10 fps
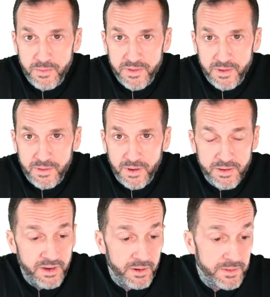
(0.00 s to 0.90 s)
with a,
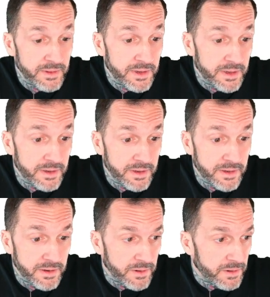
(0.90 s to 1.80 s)
undoubtedly
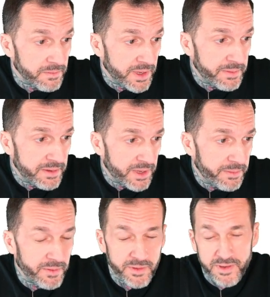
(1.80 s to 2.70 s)
or maybe
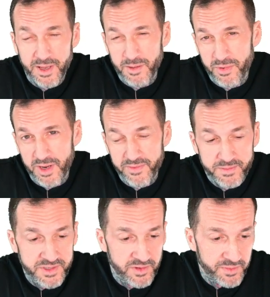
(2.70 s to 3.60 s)
maybe we'll take a break
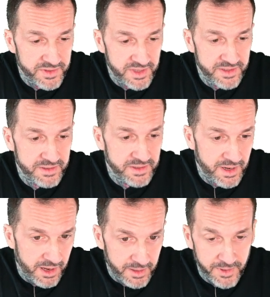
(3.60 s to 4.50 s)
from store procedures and
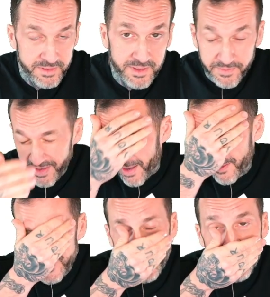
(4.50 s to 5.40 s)
talk about something
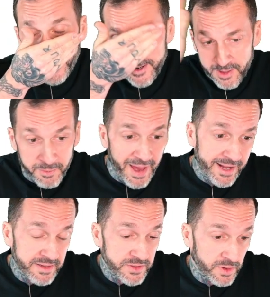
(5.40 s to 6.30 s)
else and then come
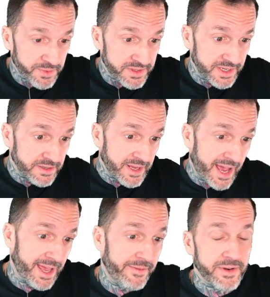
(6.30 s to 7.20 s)
back to store procedures
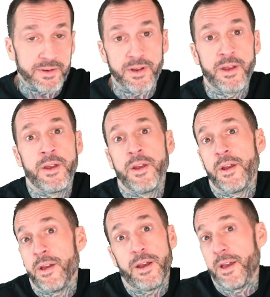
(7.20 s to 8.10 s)
i haven't
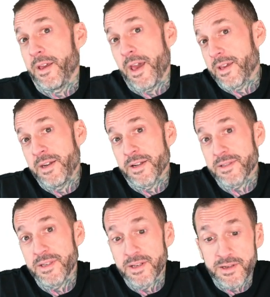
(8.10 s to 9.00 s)
I, I cannot
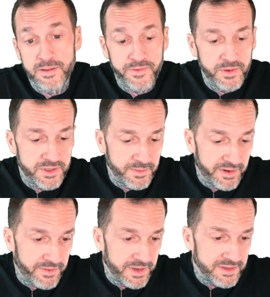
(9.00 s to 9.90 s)
see into the future my
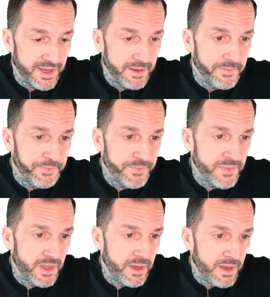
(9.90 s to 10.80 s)
friends i am
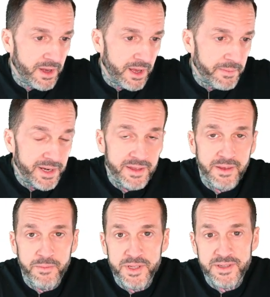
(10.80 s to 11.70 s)
I'm
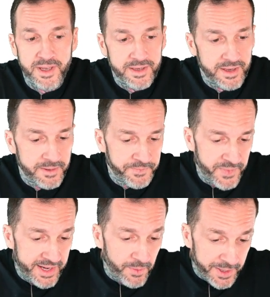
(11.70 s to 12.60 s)
anything but psychic.
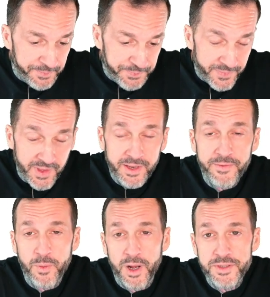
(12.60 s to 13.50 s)
Anyway, thank you
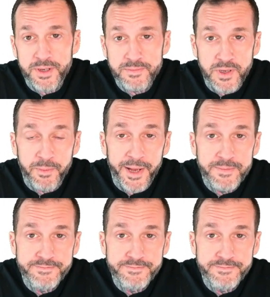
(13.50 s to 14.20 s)
for watching. Goodbye.